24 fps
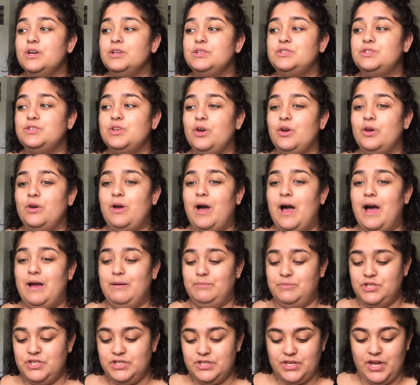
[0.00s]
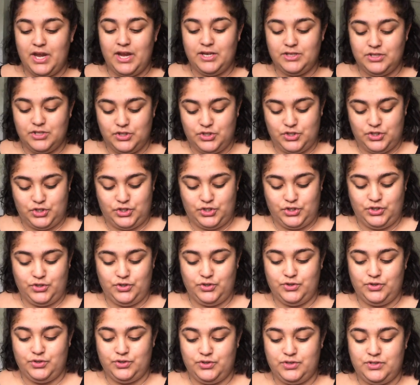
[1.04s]
So I'm just going to
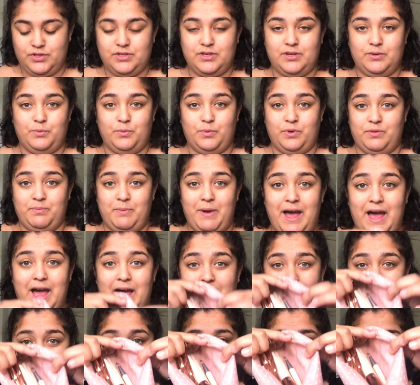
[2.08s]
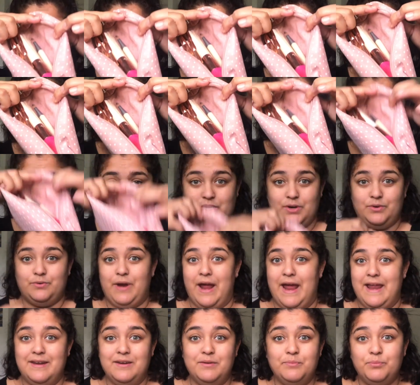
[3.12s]
choose, with my eyes closed, a
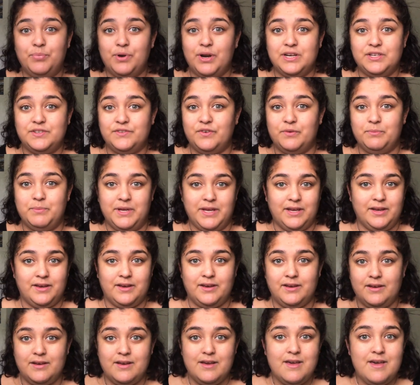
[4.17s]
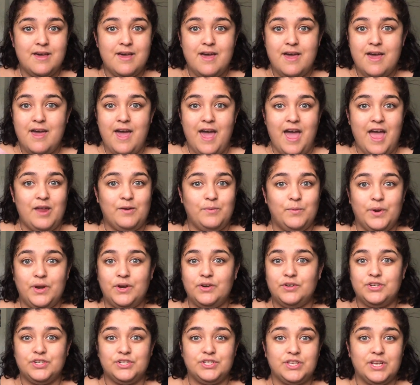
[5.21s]
random brush from here, and
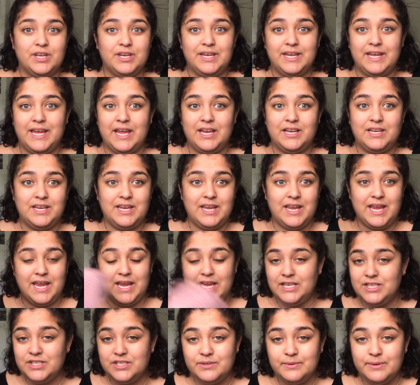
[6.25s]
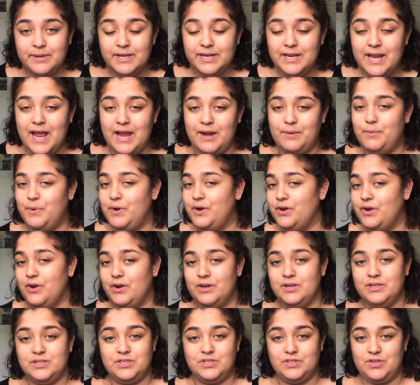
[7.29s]
we're just gonna get into it and we're
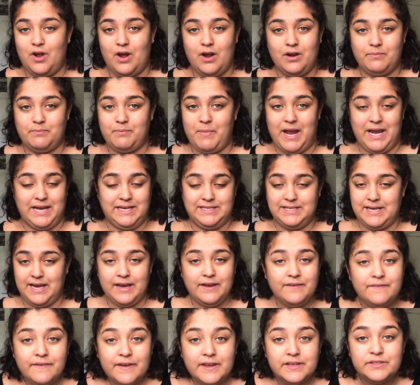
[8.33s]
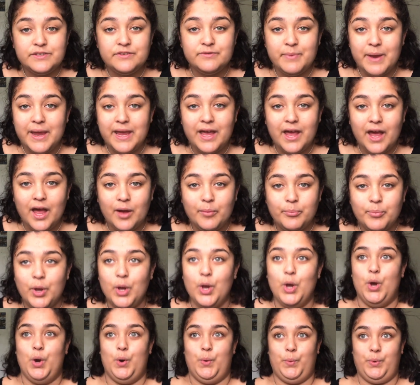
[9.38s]
gonna start my entire face of makeup
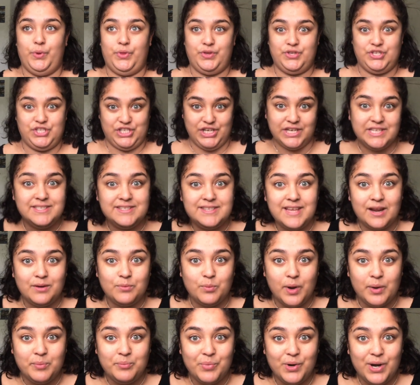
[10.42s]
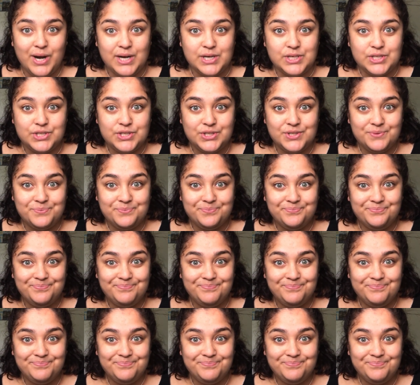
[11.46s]
with just that one brush.